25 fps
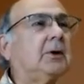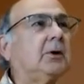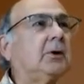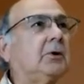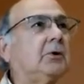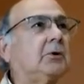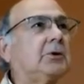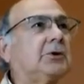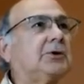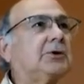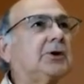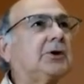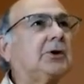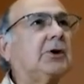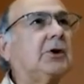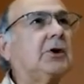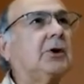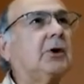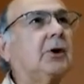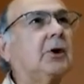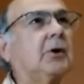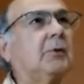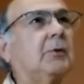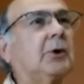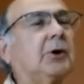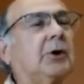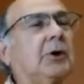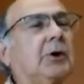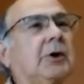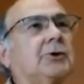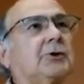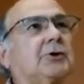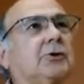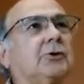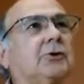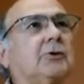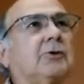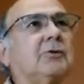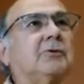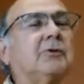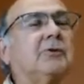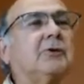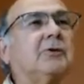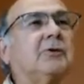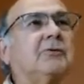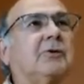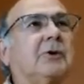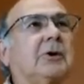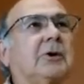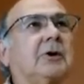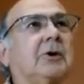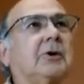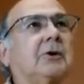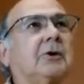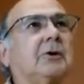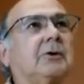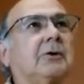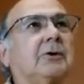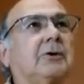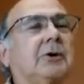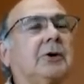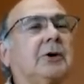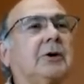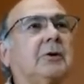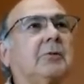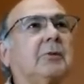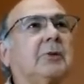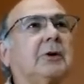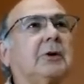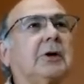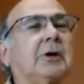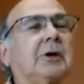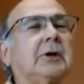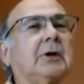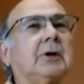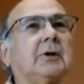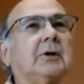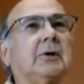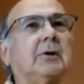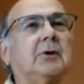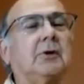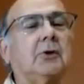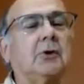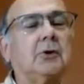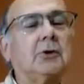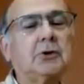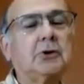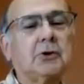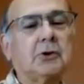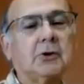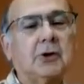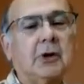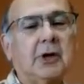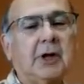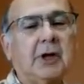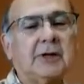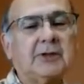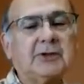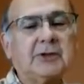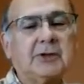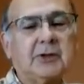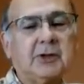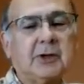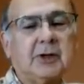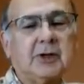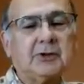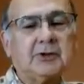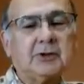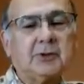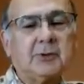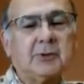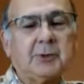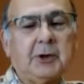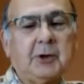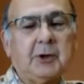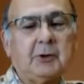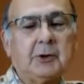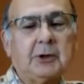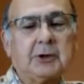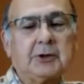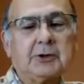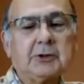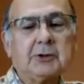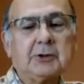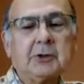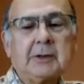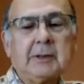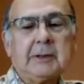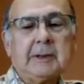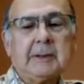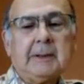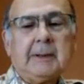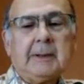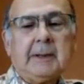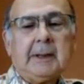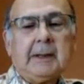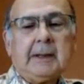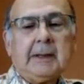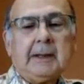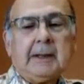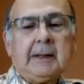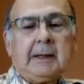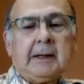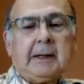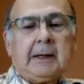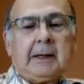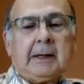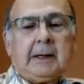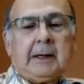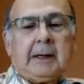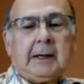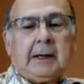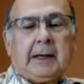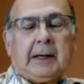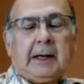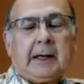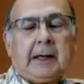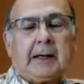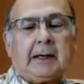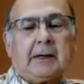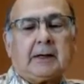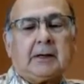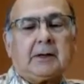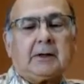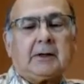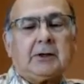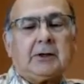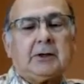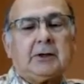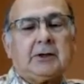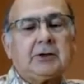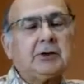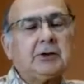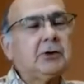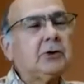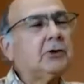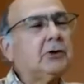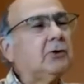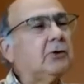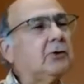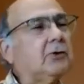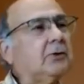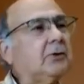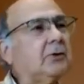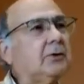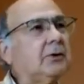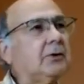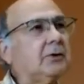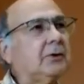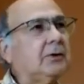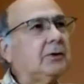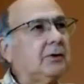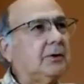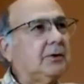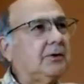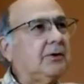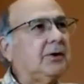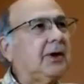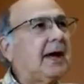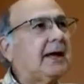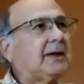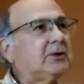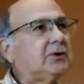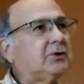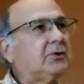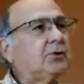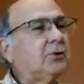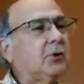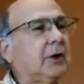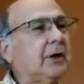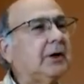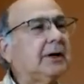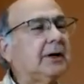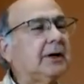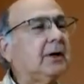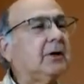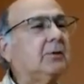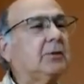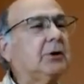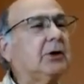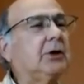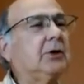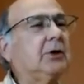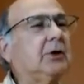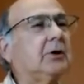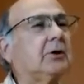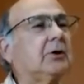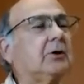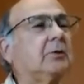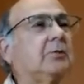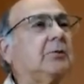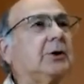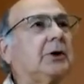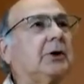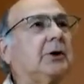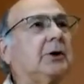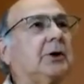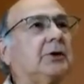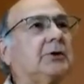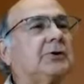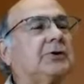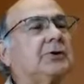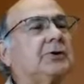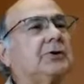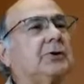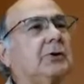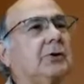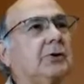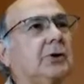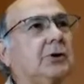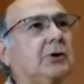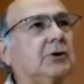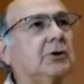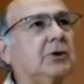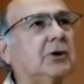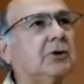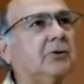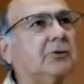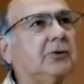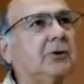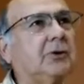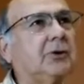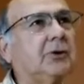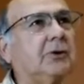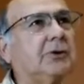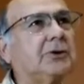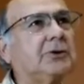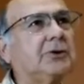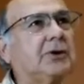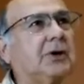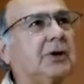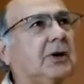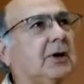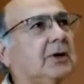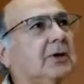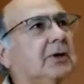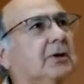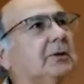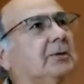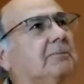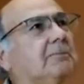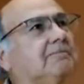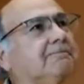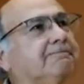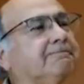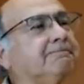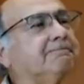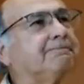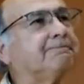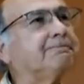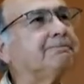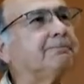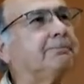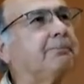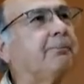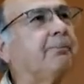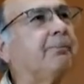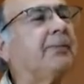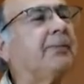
who was at Gig Harbor High School for a very long time and nurtured lots and lots of poets. And so that's why I'm here, because Derek Sheffield said, hmm,